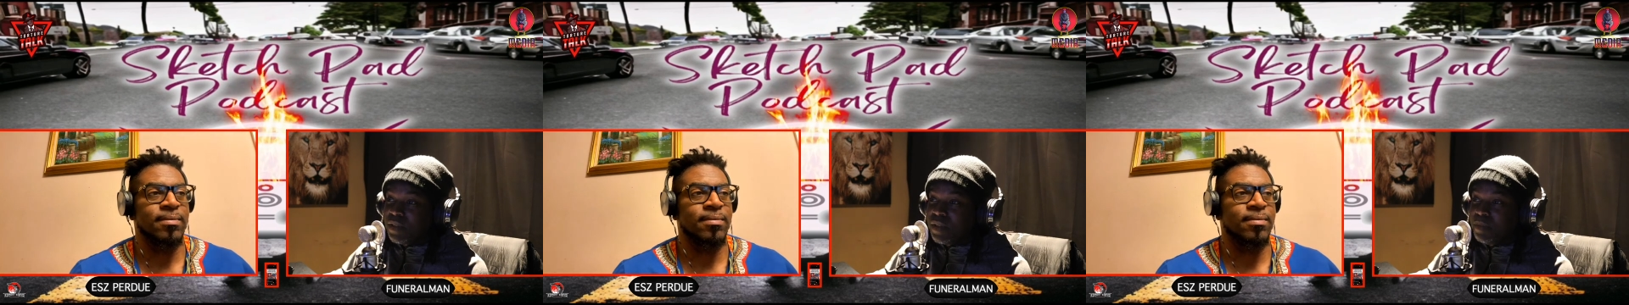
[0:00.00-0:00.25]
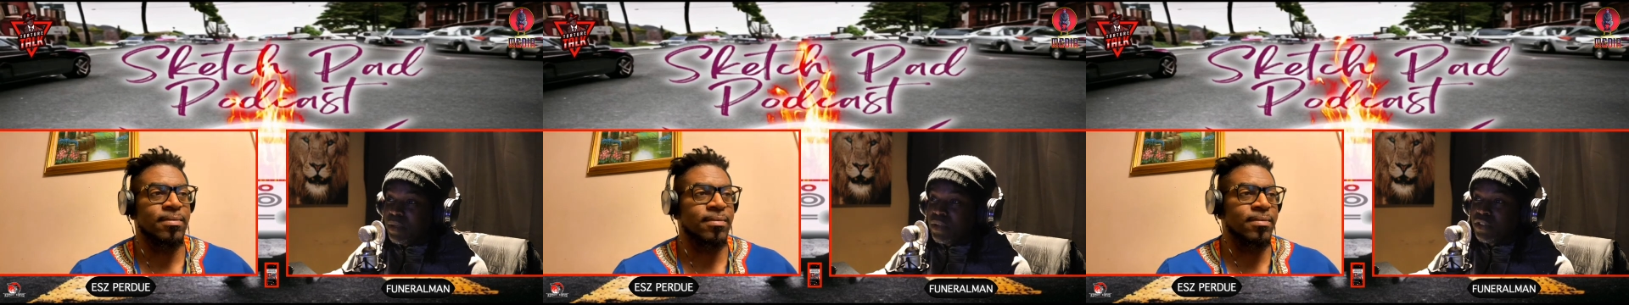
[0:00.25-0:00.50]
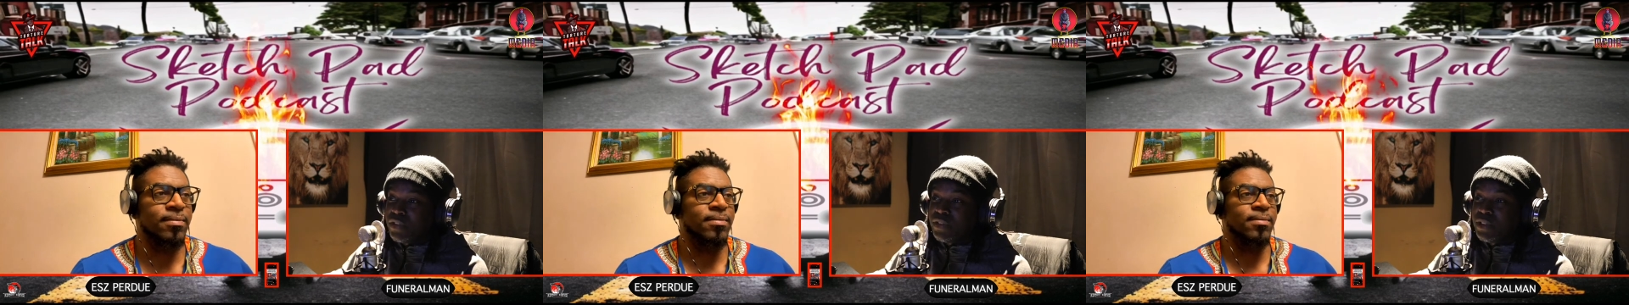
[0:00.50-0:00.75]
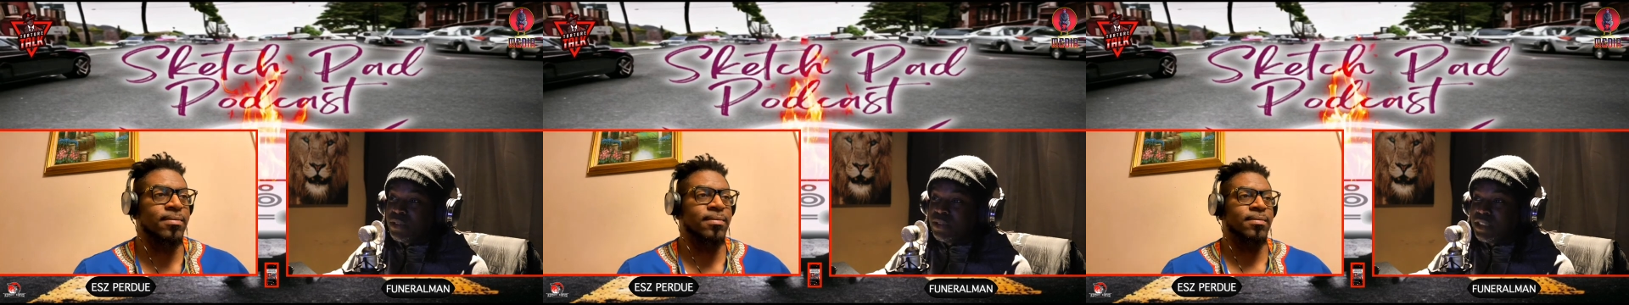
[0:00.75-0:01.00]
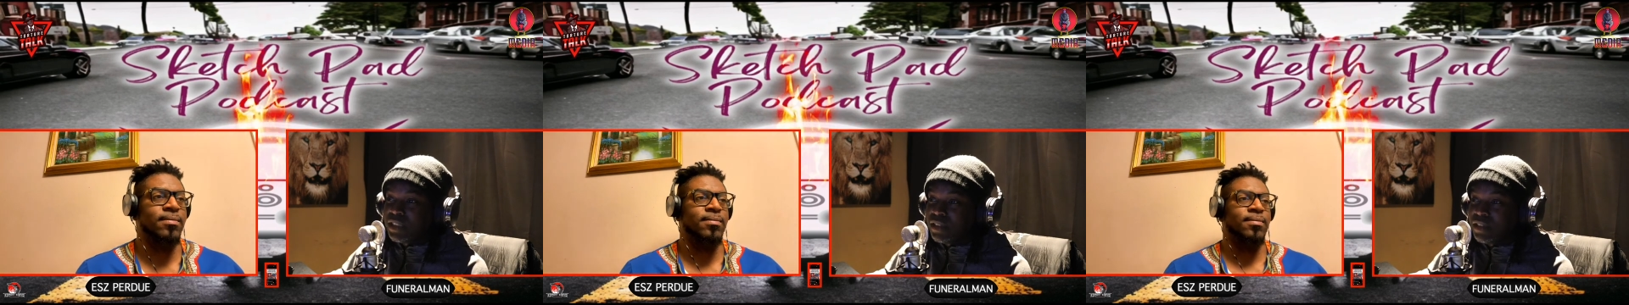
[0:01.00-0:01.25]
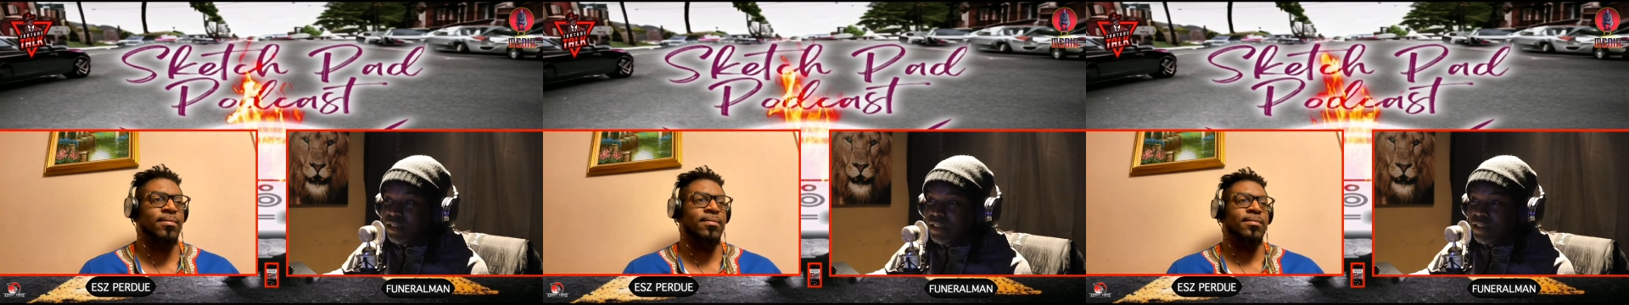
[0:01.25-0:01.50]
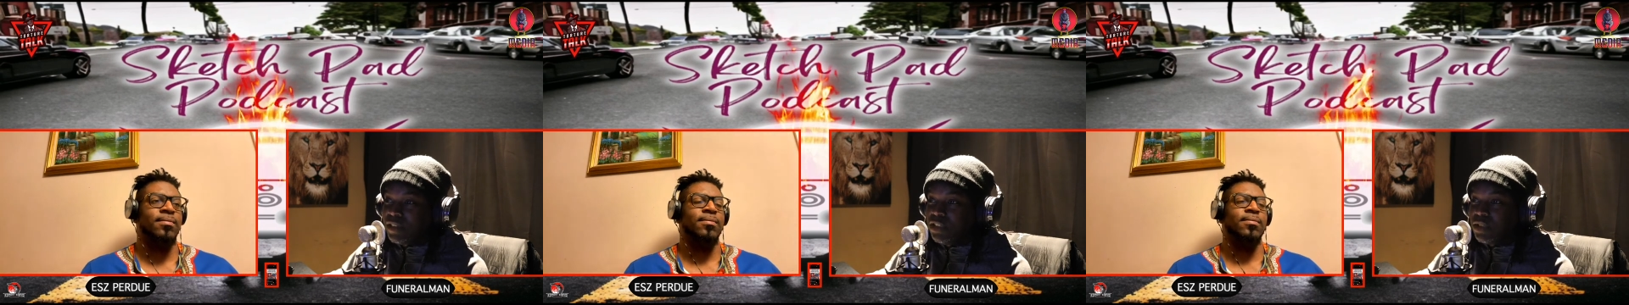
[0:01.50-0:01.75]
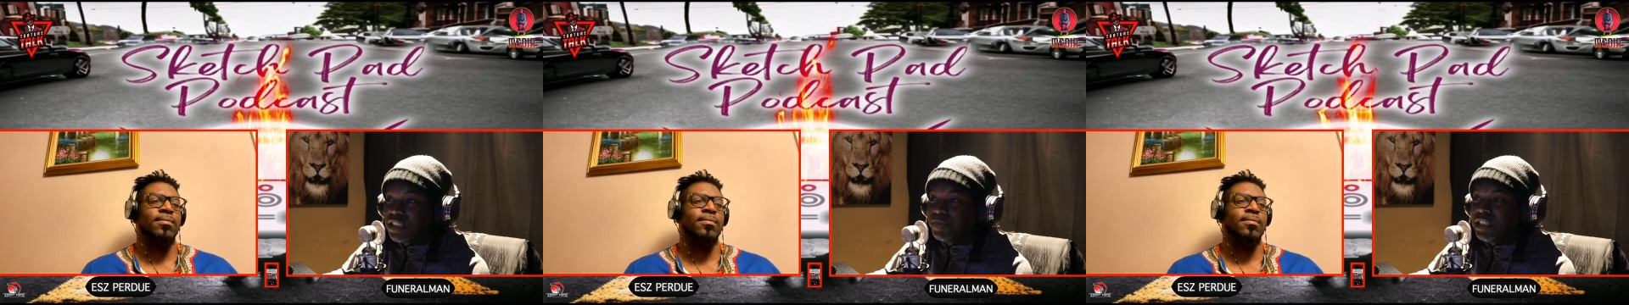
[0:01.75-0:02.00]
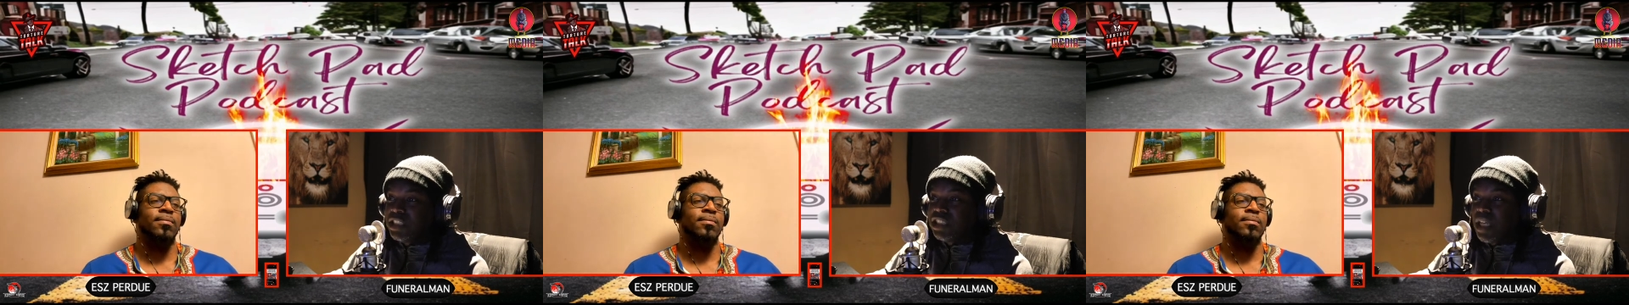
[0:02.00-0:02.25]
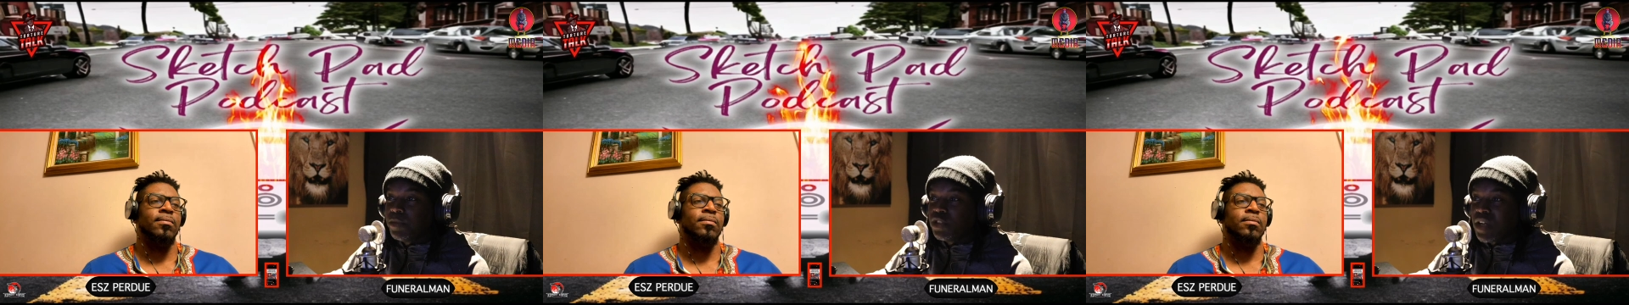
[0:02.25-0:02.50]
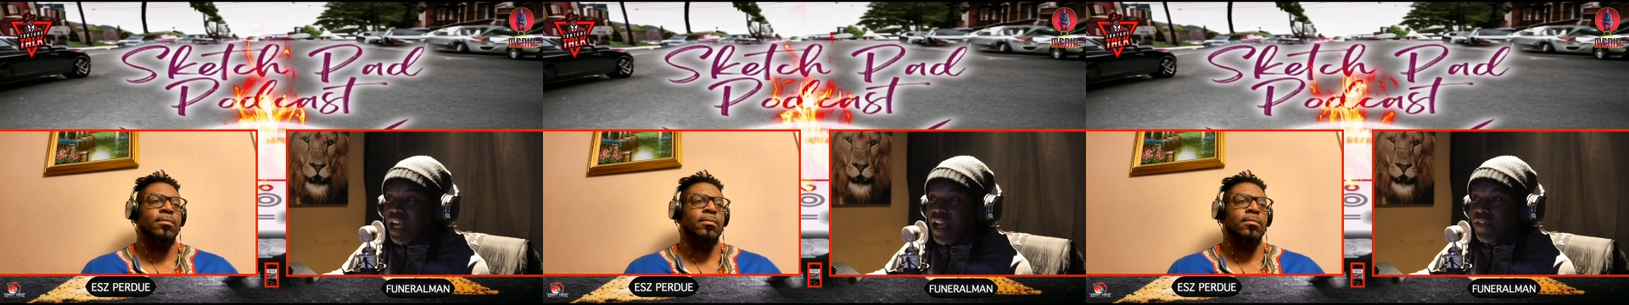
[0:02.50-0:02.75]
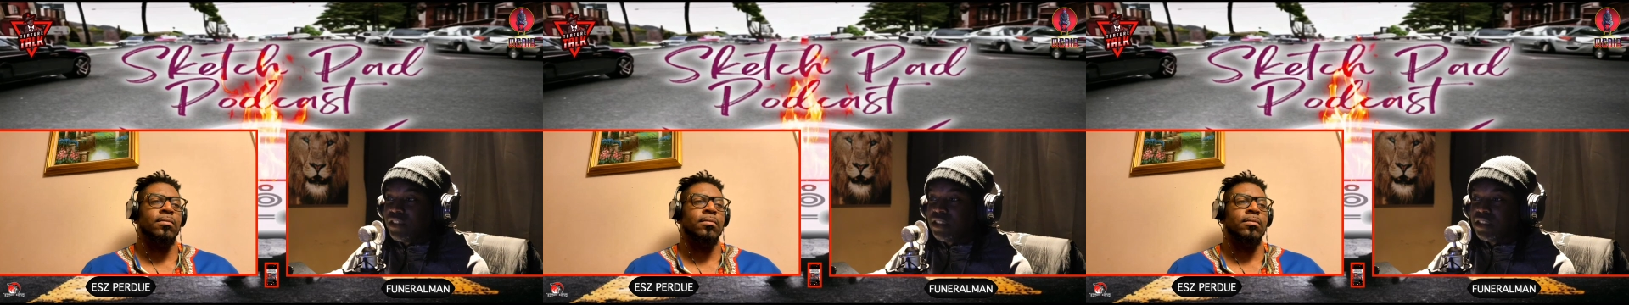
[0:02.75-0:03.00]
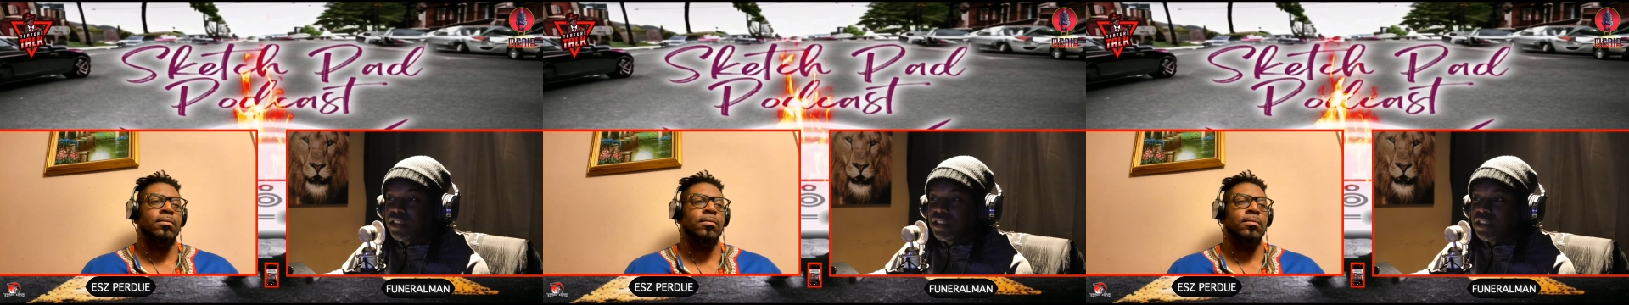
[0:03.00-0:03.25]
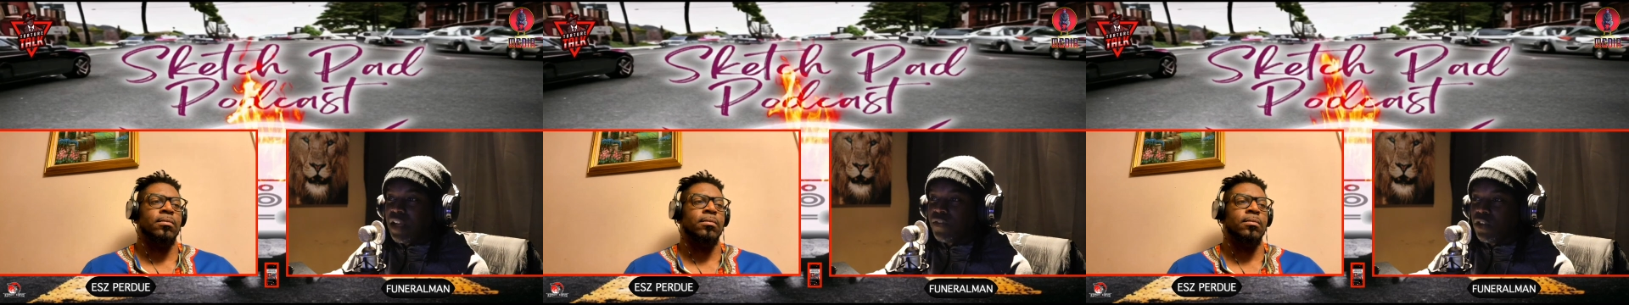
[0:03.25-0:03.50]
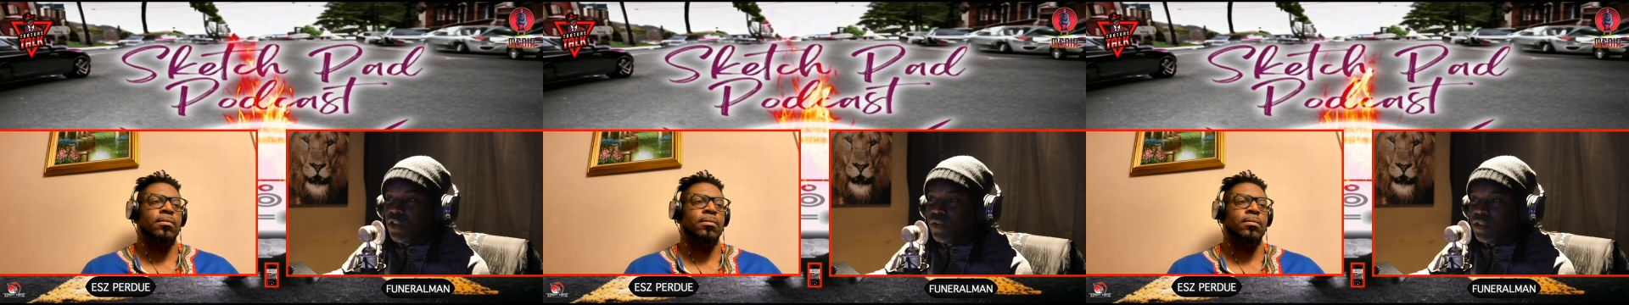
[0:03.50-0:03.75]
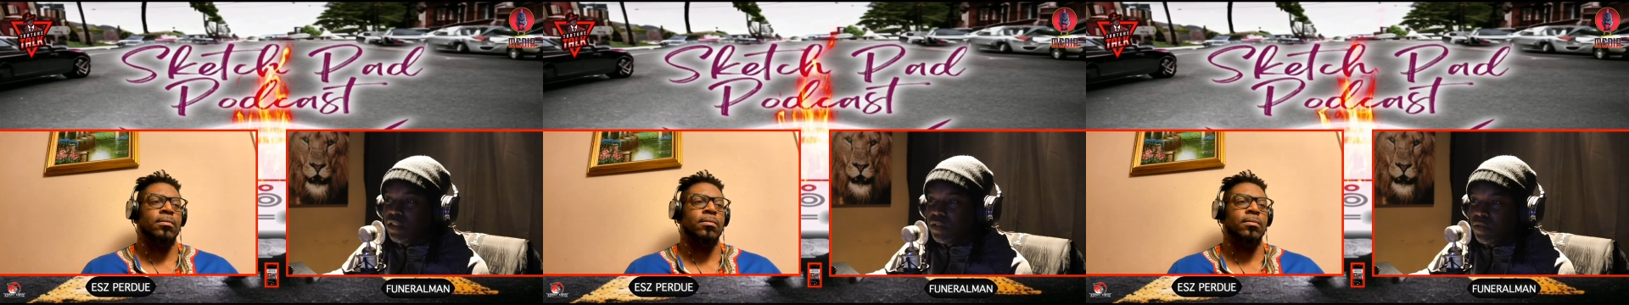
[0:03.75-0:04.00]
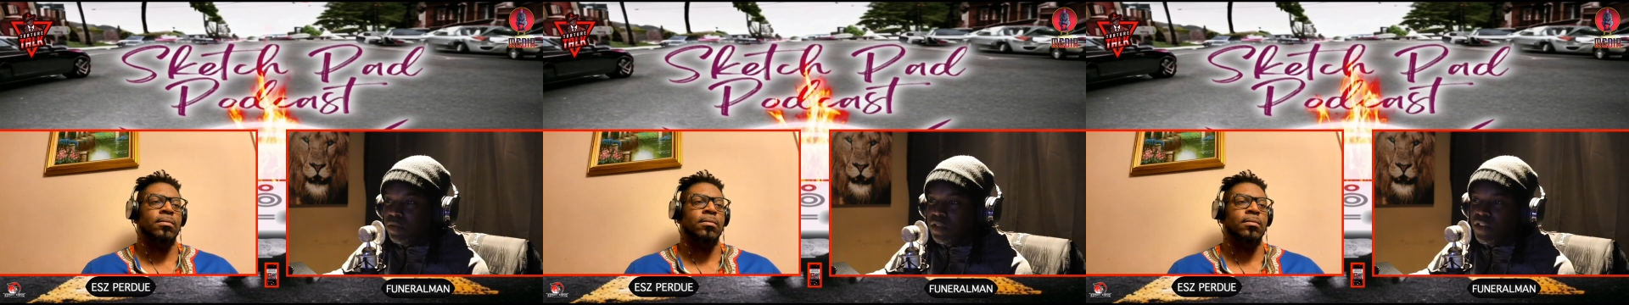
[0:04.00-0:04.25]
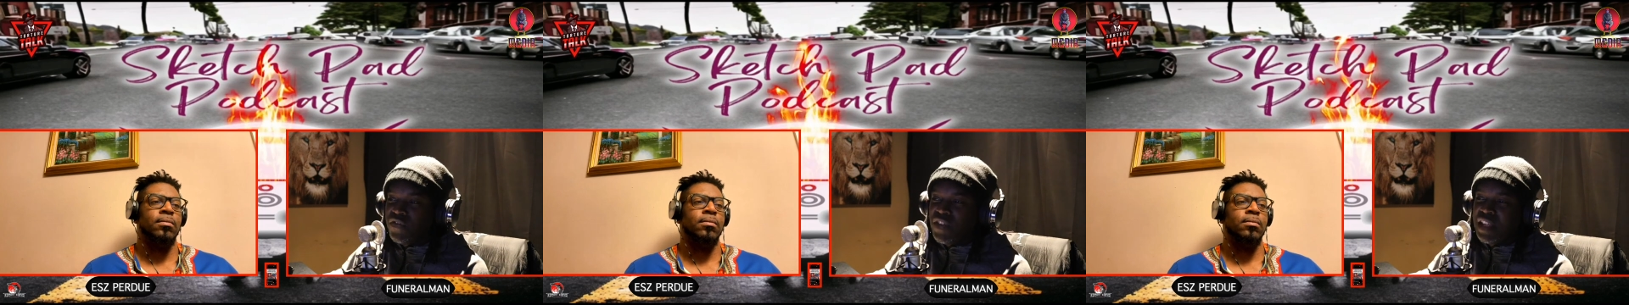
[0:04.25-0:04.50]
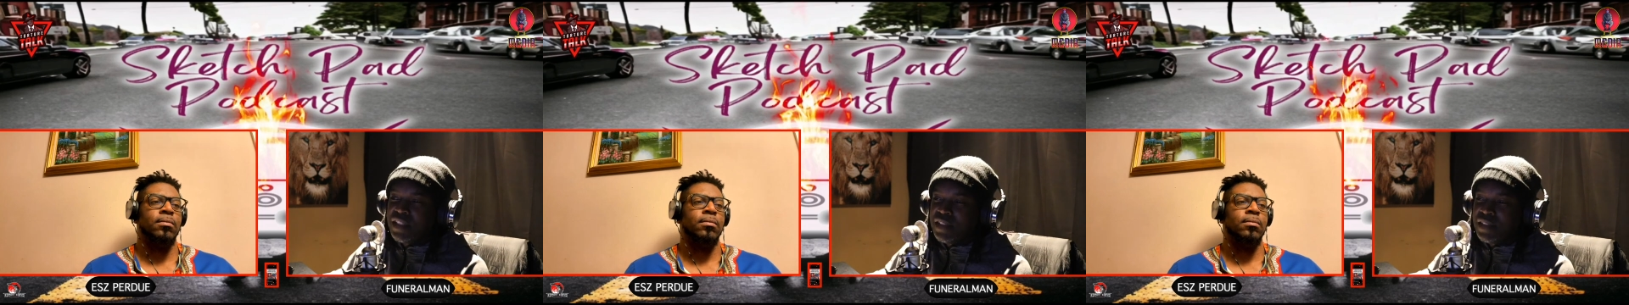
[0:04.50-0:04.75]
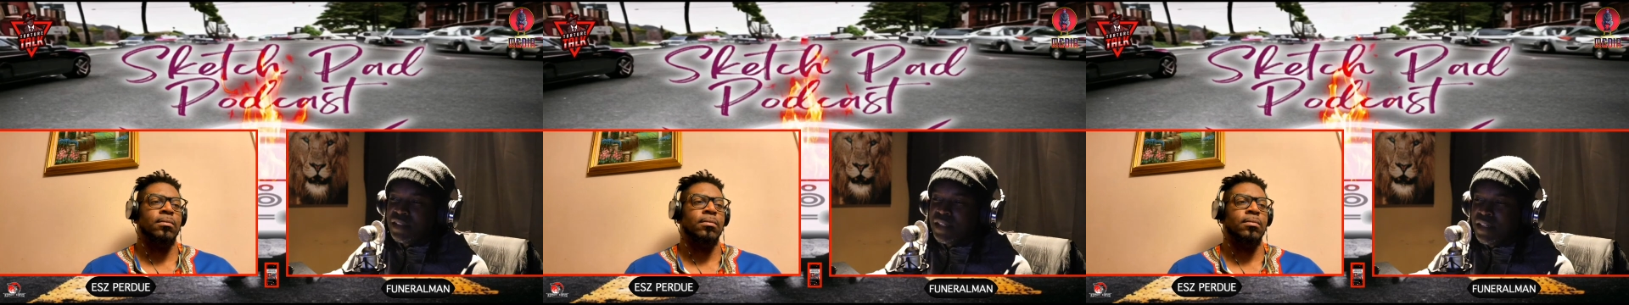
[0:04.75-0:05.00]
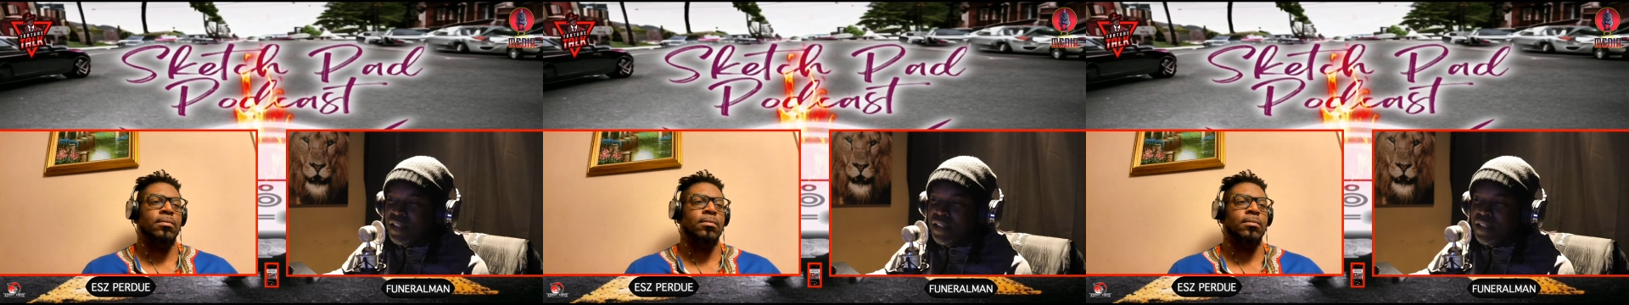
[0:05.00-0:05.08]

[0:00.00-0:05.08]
Speaker 1: the burner phone, and U S B jump drive and all this stuff over to the feds